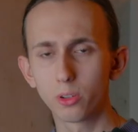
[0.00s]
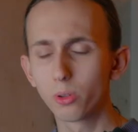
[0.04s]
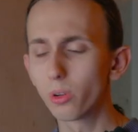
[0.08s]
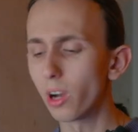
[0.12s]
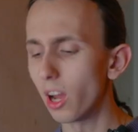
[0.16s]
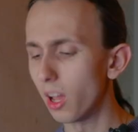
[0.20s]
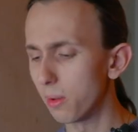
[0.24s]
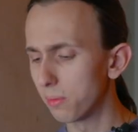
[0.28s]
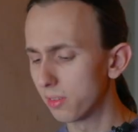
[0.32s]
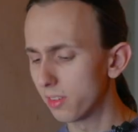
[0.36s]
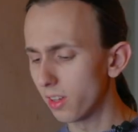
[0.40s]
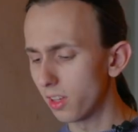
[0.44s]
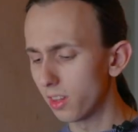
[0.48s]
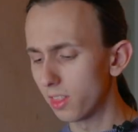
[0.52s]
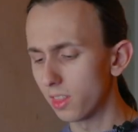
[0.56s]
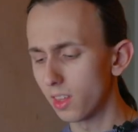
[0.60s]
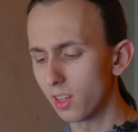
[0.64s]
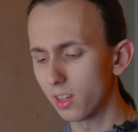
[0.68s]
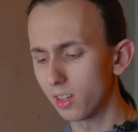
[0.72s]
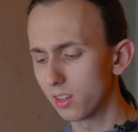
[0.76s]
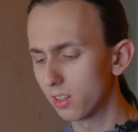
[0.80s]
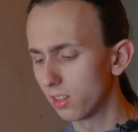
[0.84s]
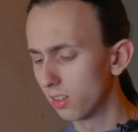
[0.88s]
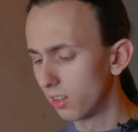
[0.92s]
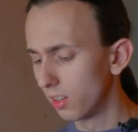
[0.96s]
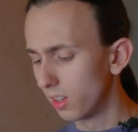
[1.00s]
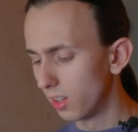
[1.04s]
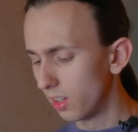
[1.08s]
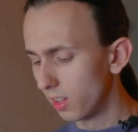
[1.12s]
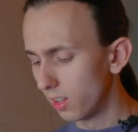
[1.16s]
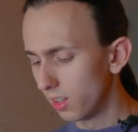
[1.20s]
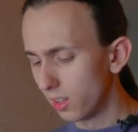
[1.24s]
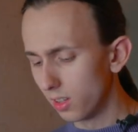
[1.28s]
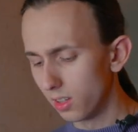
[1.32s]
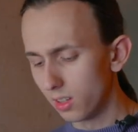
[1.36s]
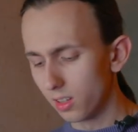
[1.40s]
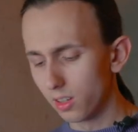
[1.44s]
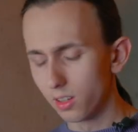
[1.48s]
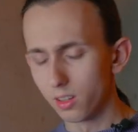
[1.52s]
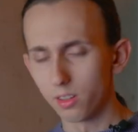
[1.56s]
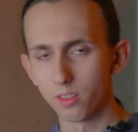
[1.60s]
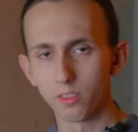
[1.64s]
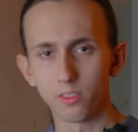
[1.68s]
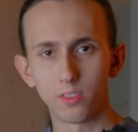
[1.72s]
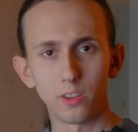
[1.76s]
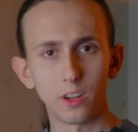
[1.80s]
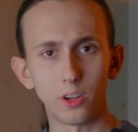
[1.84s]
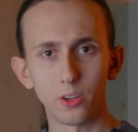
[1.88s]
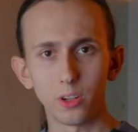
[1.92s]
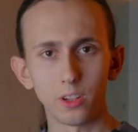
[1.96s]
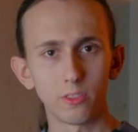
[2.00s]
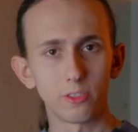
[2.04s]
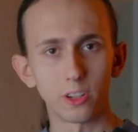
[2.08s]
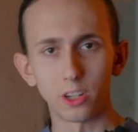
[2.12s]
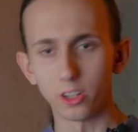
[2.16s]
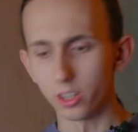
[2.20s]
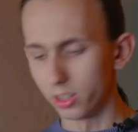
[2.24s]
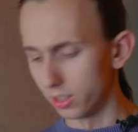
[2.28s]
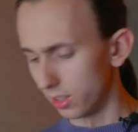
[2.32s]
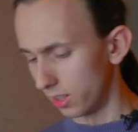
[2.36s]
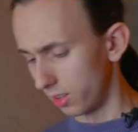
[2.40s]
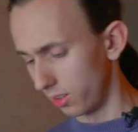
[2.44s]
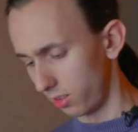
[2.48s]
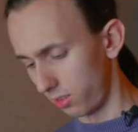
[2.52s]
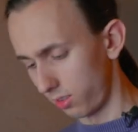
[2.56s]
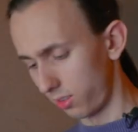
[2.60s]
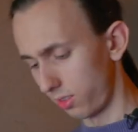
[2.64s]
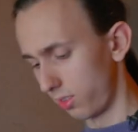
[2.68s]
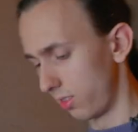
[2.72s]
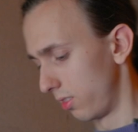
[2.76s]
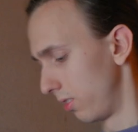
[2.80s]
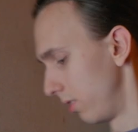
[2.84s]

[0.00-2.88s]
grams, I think. Very, very nice.